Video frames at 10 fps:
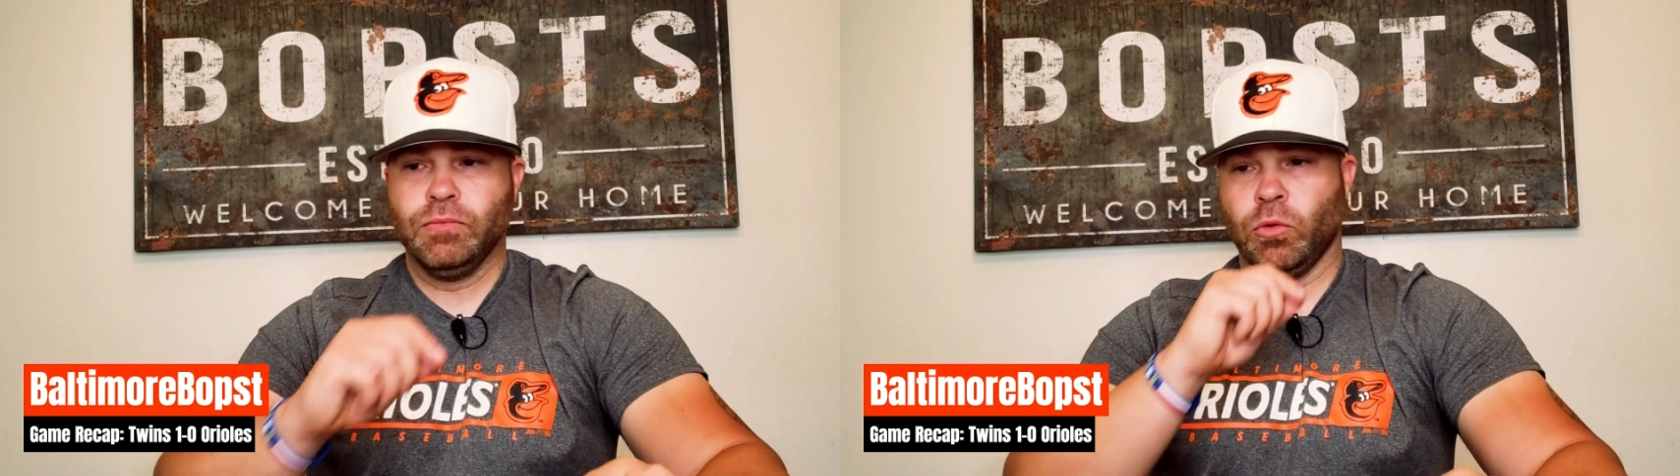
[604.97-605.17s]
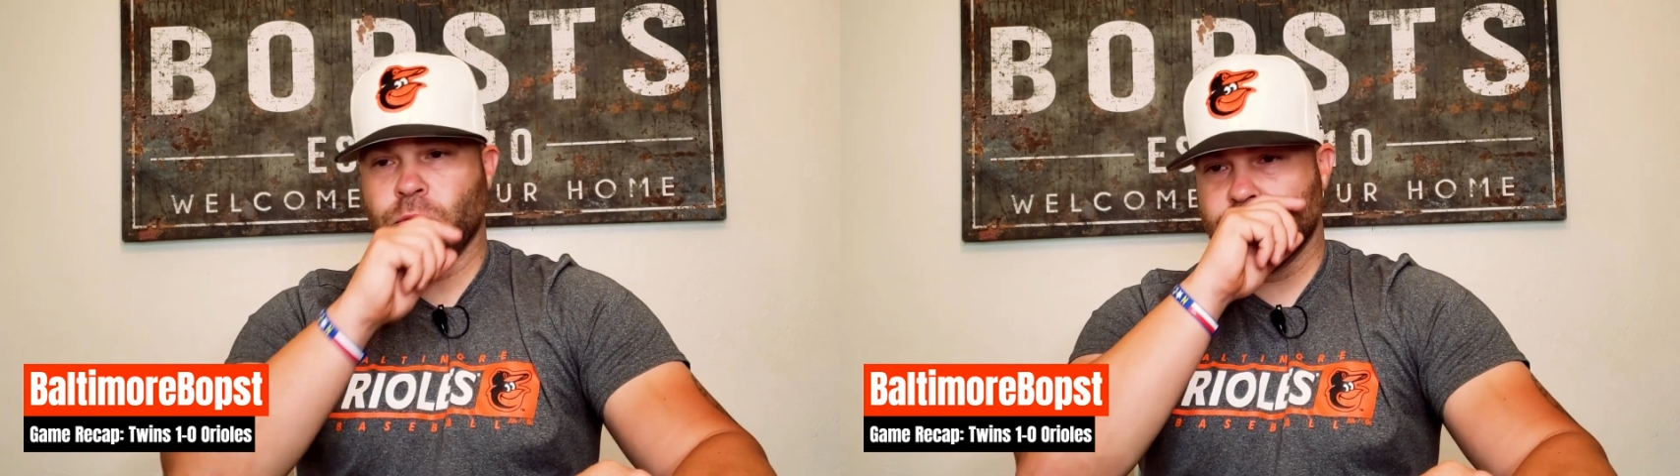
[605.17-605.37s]

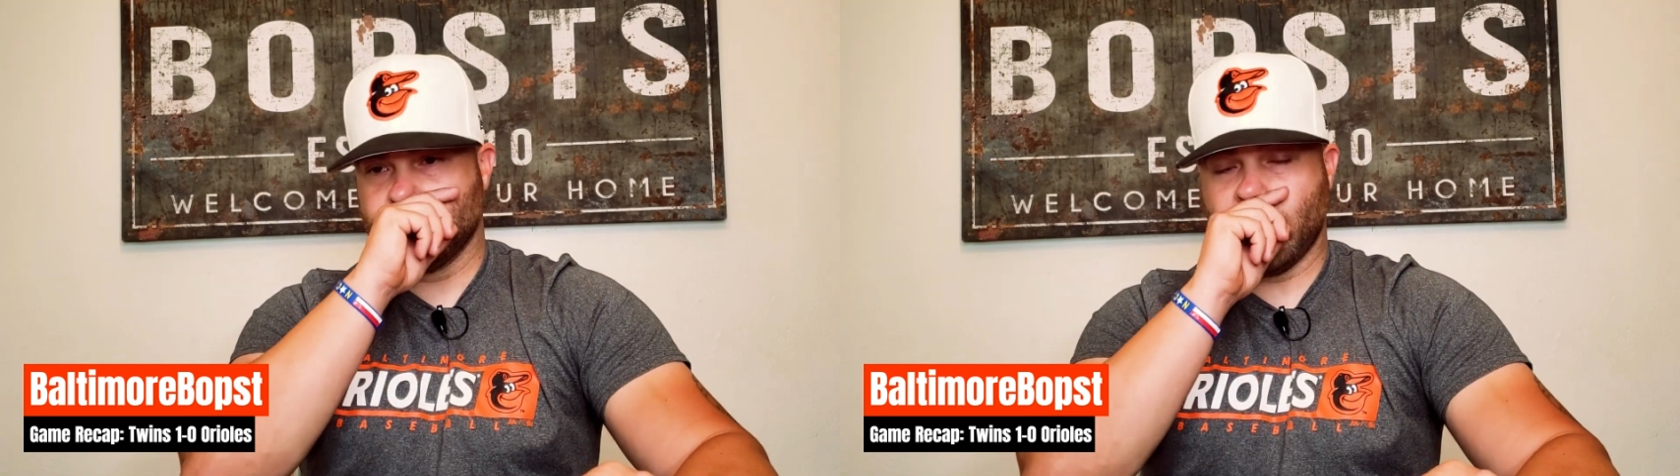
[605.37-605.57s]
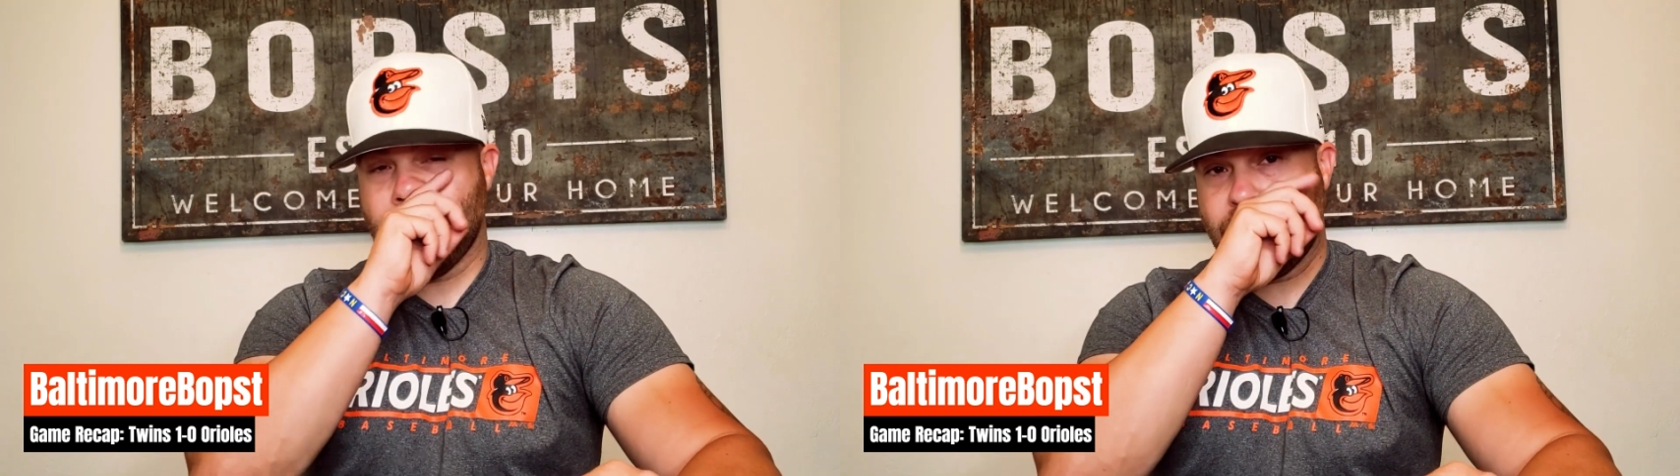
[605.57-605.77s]
which is
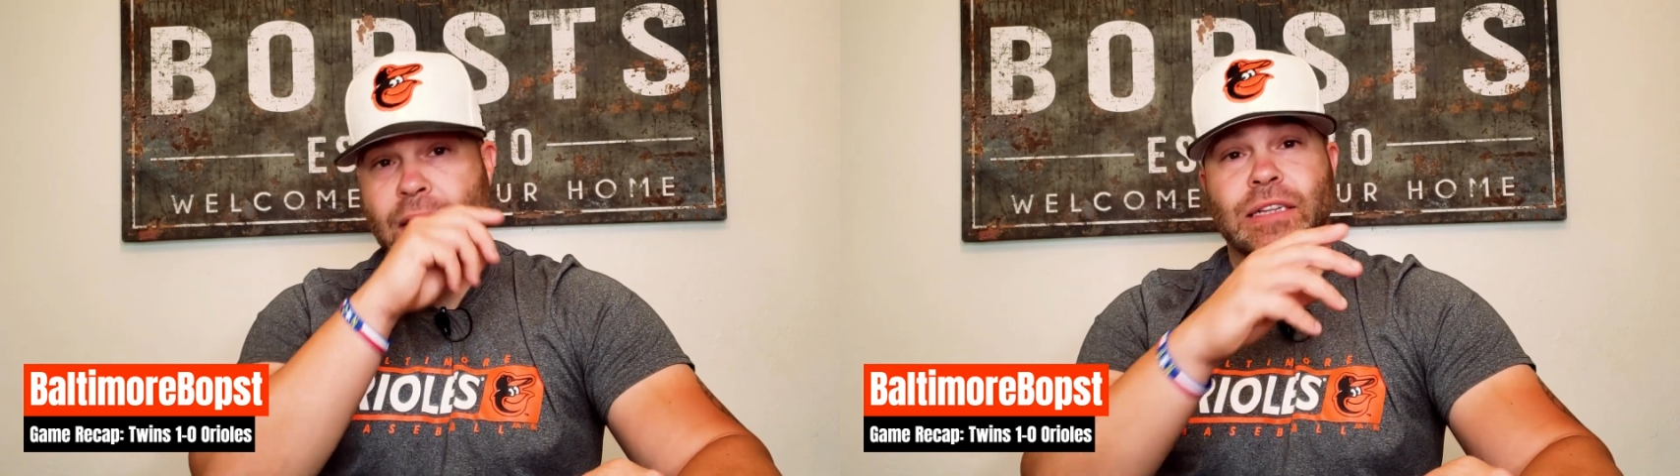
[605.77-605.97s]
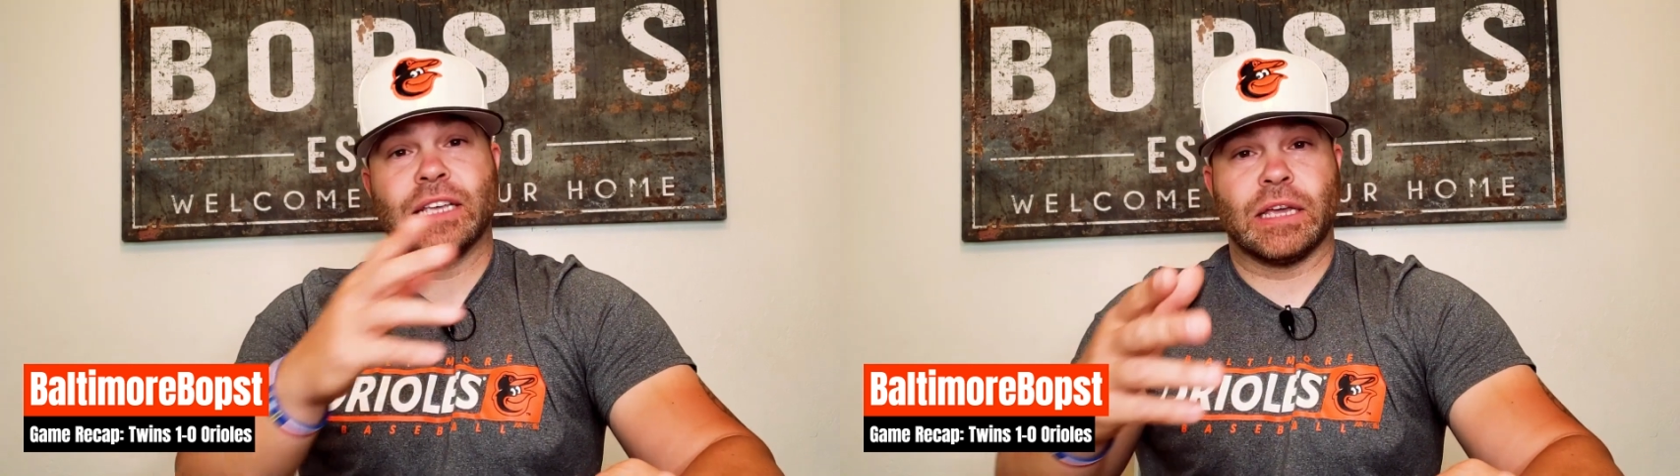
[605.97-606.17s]
why they
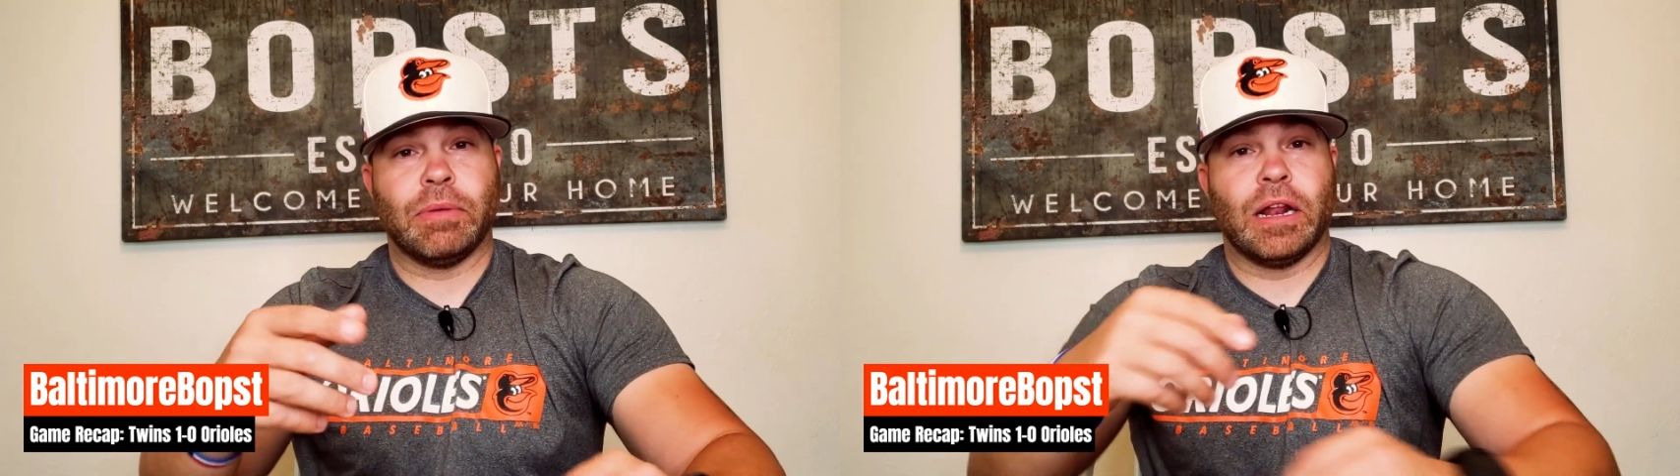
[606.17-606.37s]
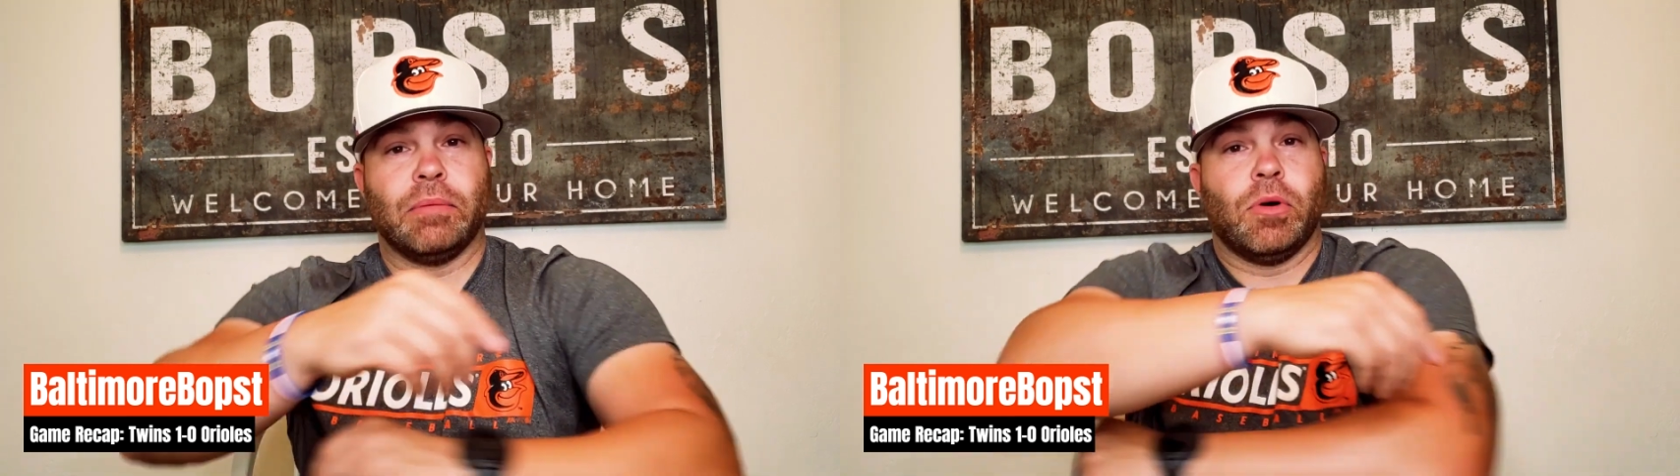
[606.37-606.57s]
had to take him
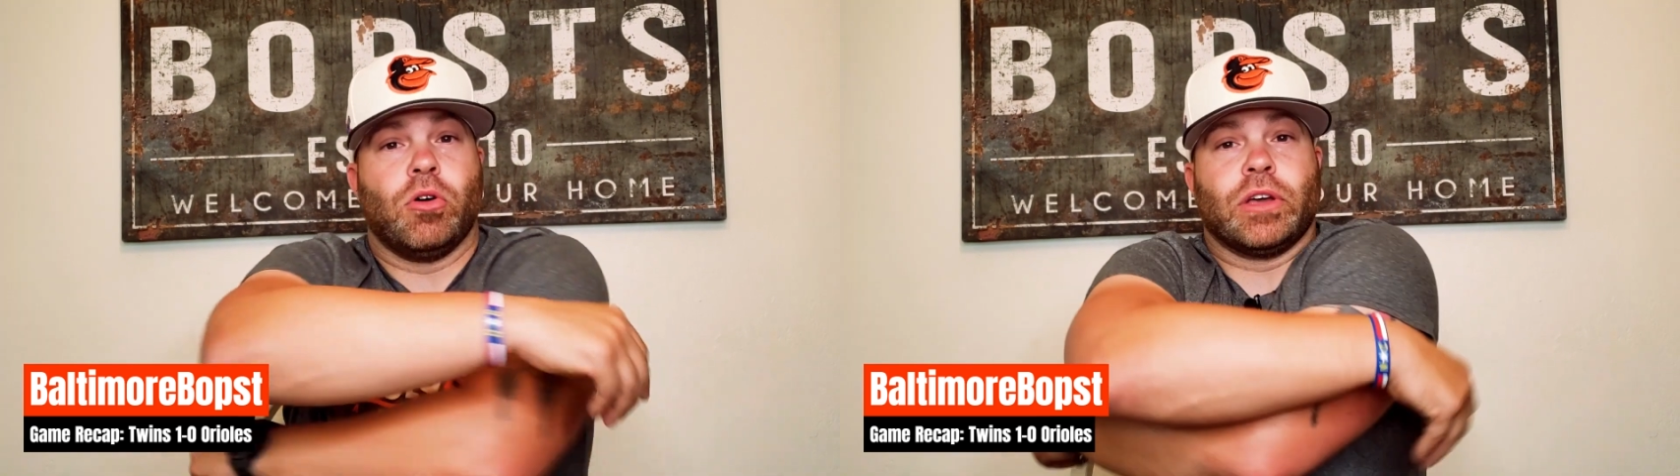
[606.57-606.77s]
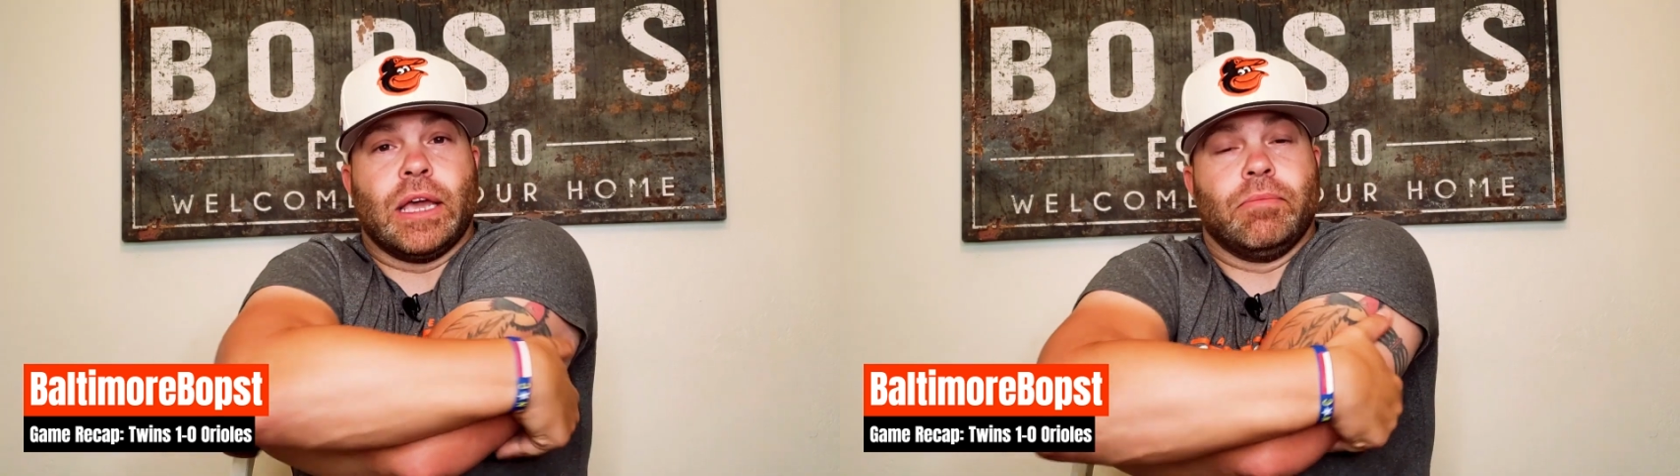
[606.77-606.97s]
out of the
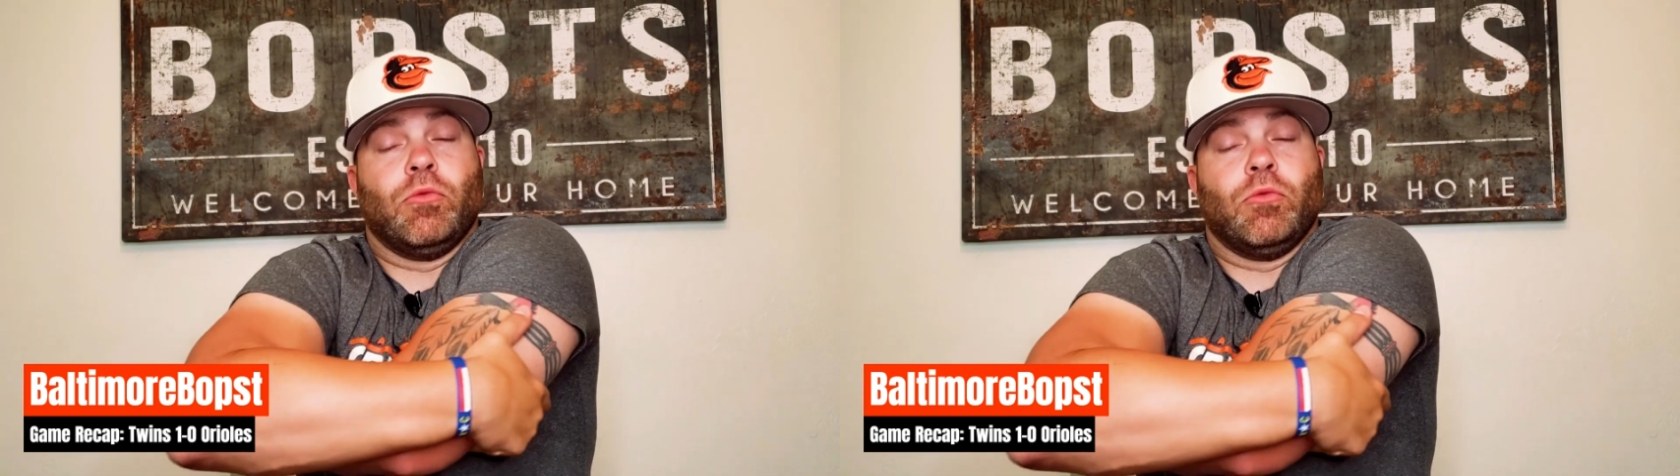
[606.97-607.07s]
ball game.